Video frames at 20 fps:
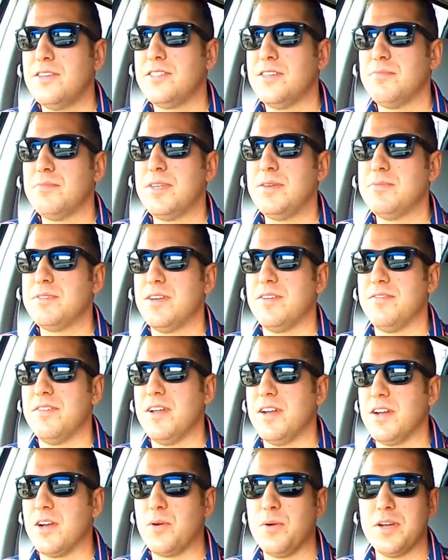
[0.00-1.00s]
there's some teams that have
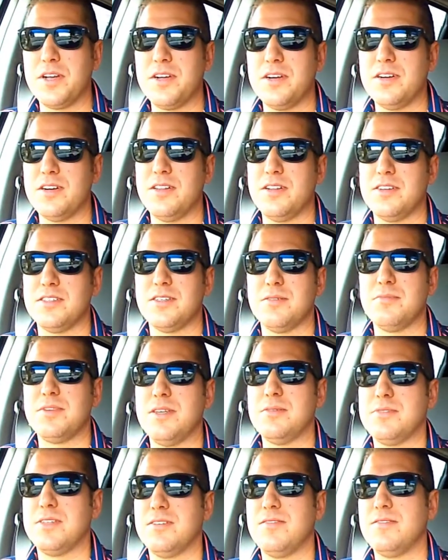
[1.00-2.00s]
done it quicker, and there's some
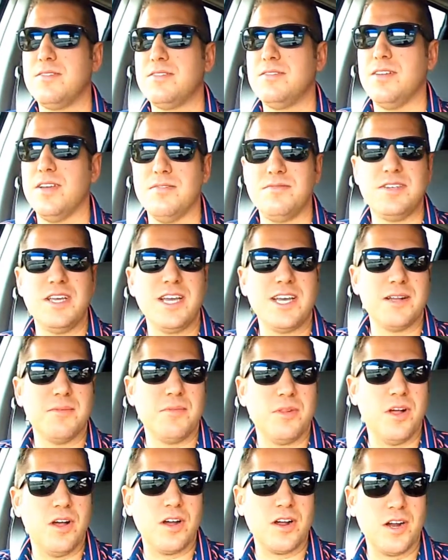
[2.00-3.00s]
teams that have, have taken
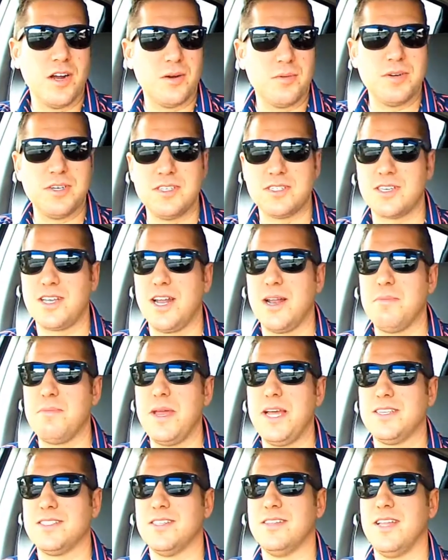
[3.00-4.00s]
them longer. We're just kind of
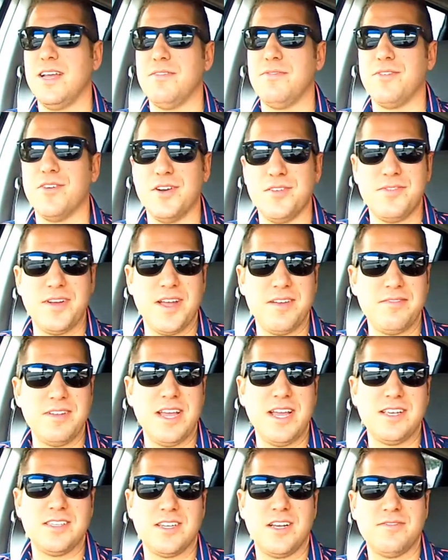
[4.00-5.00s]
basing that 45
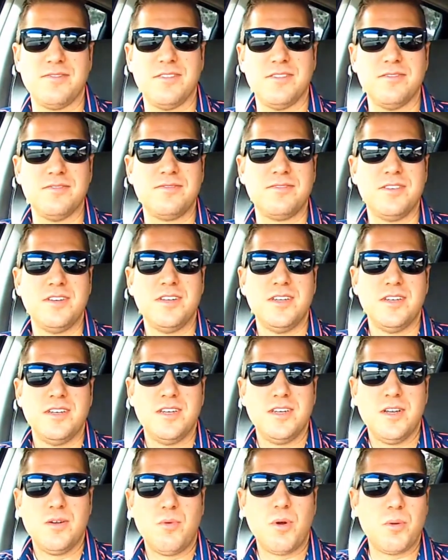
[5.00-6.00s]
days off of
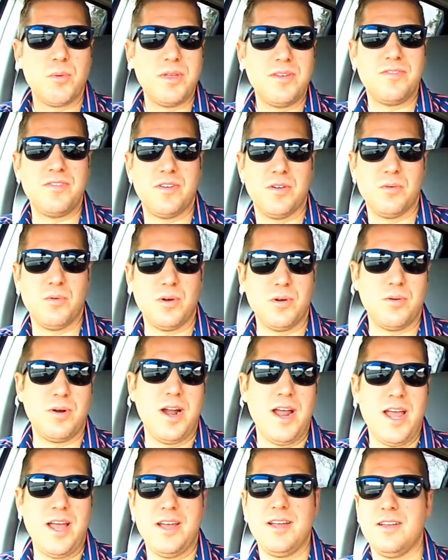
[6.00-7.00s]
right where we feel where
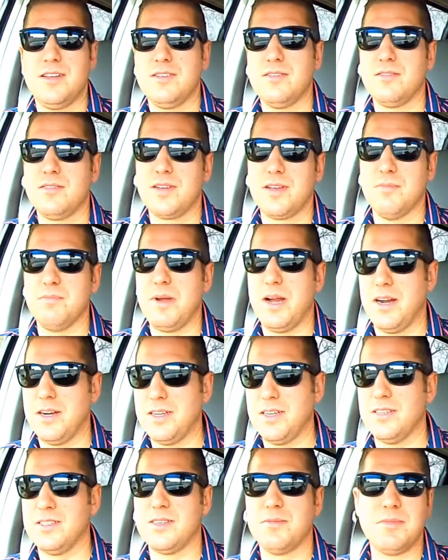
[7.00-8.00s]
we're at
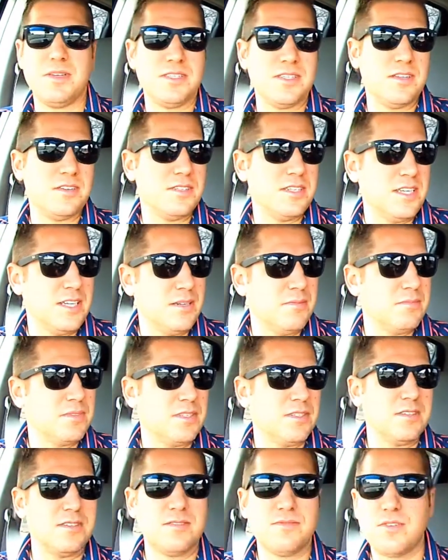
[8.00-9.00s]
compared to some of these other teams,
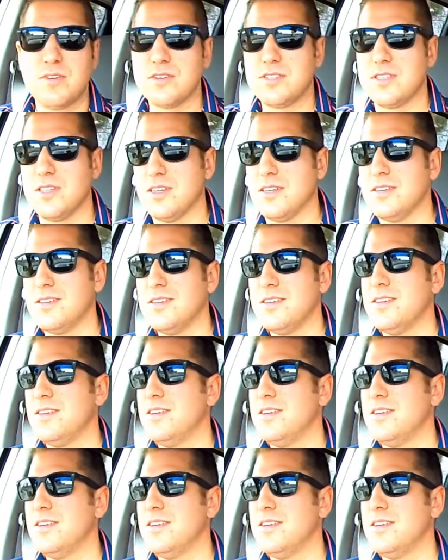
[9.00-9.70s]
and of course the